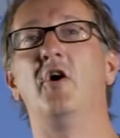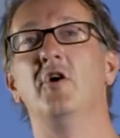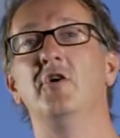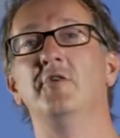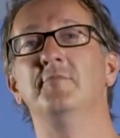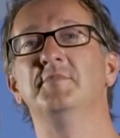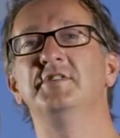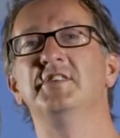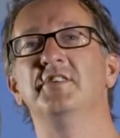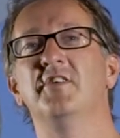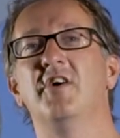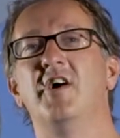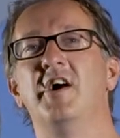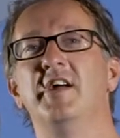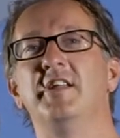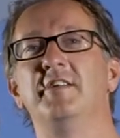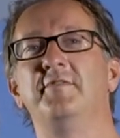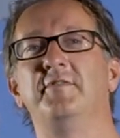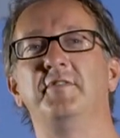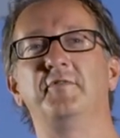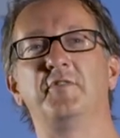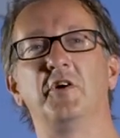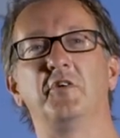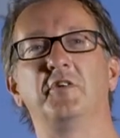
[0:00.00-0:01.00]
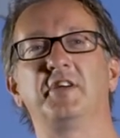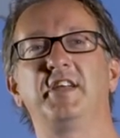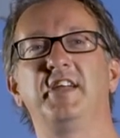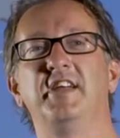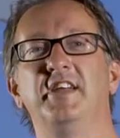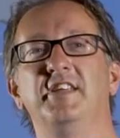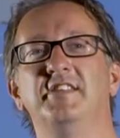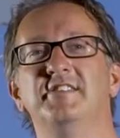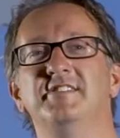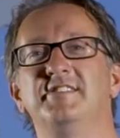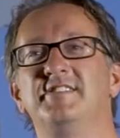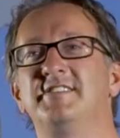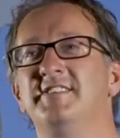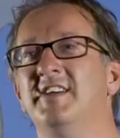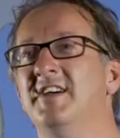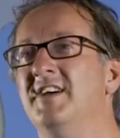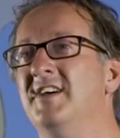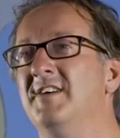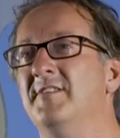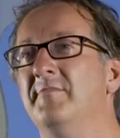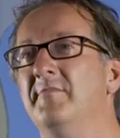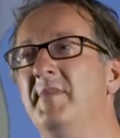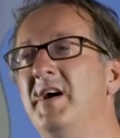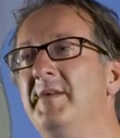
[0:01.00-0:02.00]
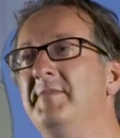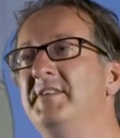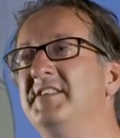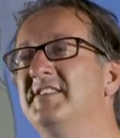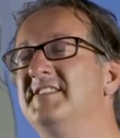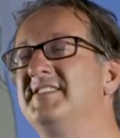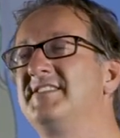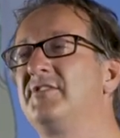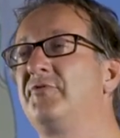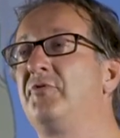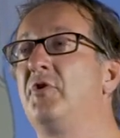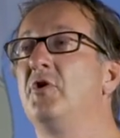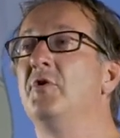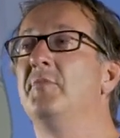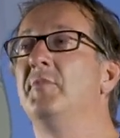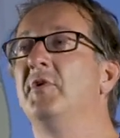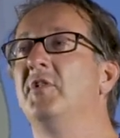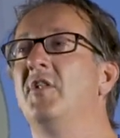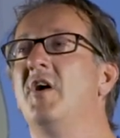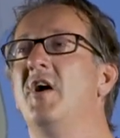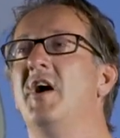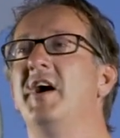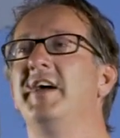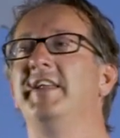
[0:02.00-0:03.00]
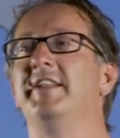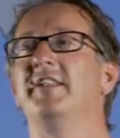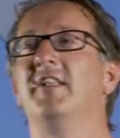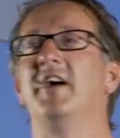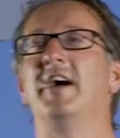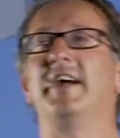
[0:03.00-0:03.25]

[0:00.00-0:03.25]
home tonight, if you've got kids, maybe just throw them a line